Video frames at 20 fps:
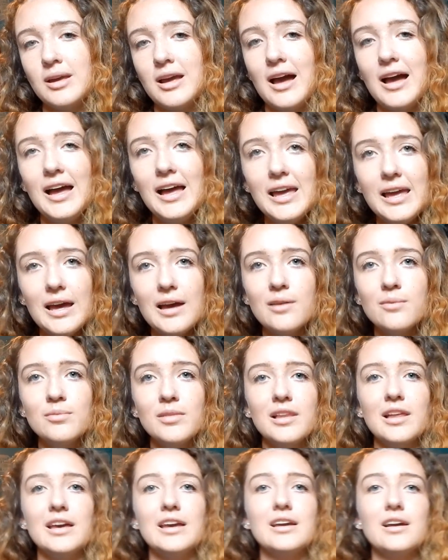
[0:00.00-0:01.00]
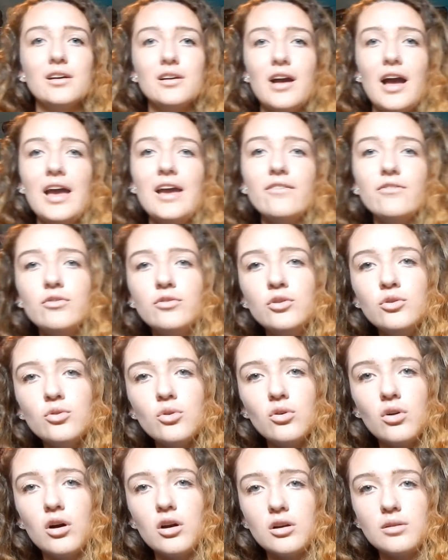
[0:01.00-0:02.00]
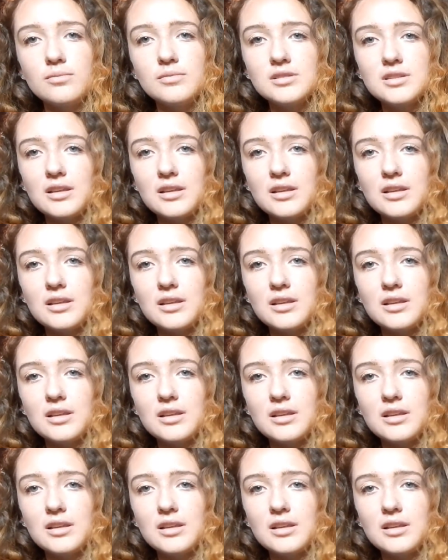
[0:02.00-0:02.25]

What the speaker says: I am, like, I have noodle arms.